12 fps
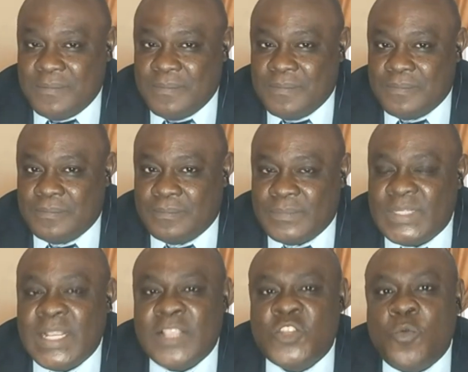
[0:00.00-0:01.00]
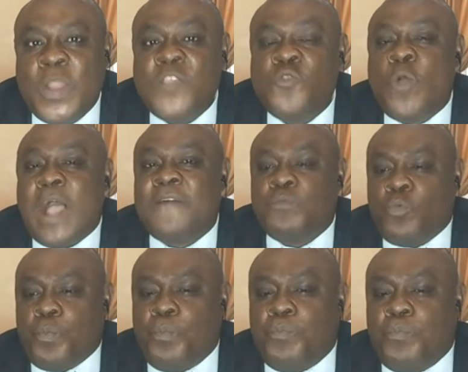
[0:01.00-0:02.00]
Yes. So when you are
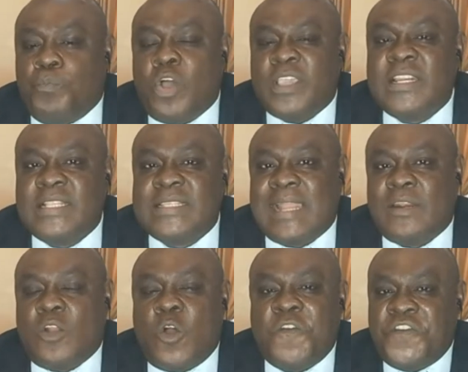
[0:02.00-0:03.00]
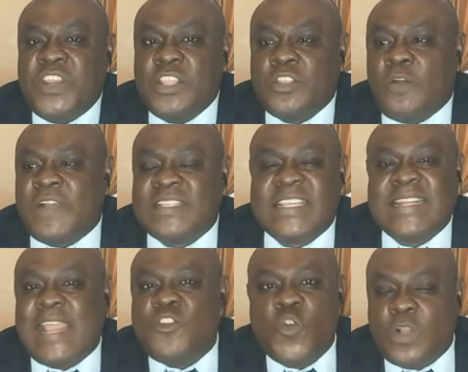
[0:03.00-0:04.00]
blocking it and offing it up and saying,
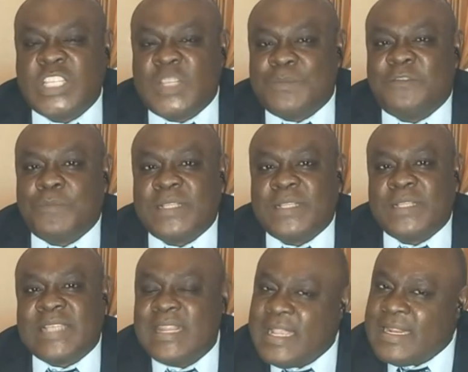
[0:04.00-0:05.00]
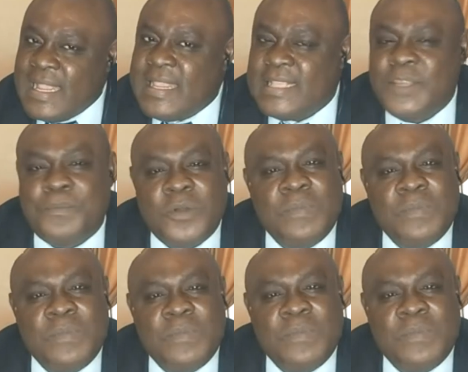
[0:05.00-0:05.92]
I know what is best for my child, then there is a problem.